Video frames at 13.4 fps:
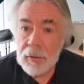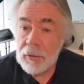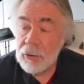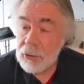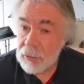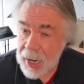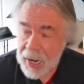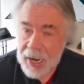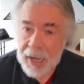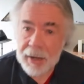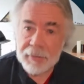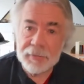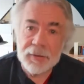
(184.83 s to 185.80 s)

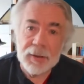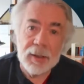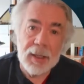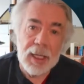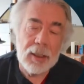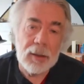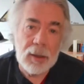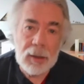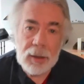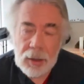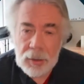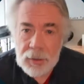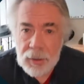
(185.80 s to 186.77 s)
draft that
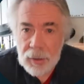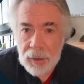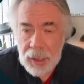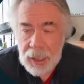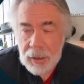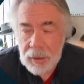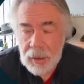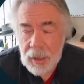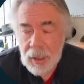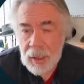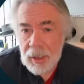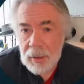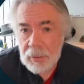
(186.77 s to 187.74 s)
you'll turn in
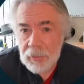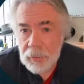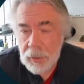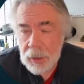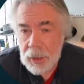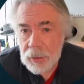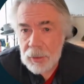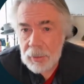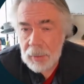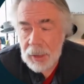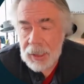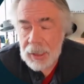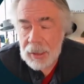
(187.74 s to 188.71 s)
before you
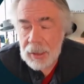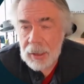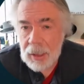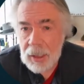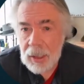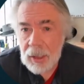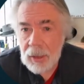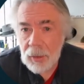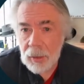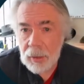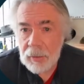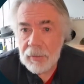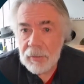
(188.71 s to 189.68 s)
complete
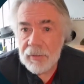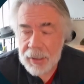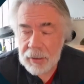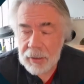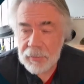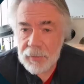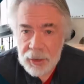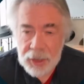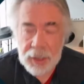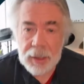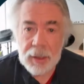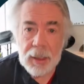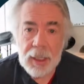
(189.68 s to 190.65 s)
your final
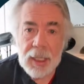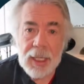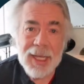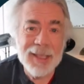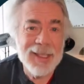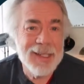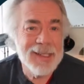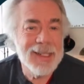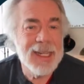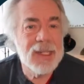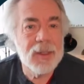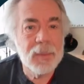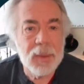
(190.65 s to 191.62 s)
version. Now,
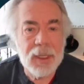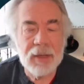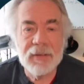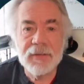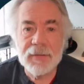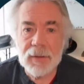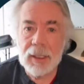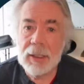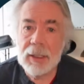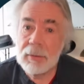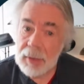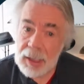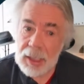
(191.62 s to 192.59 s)
this needs to be a
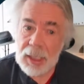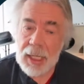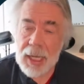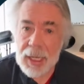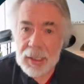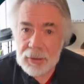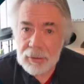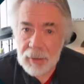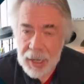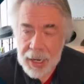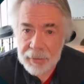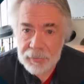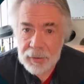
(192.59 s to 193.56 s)
fully realized
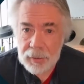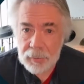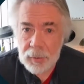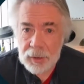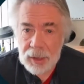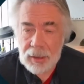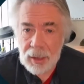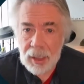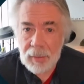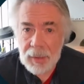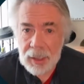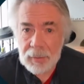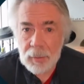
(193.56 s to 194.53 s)
draft, which I'll
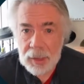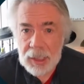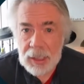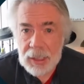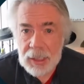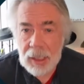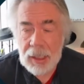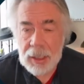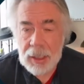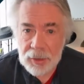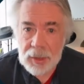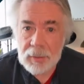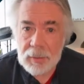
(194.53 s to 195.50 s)
talk about in more detail
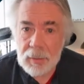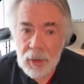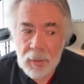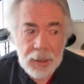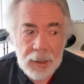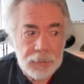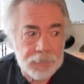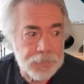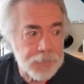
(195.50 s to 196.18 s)
here in just a moment.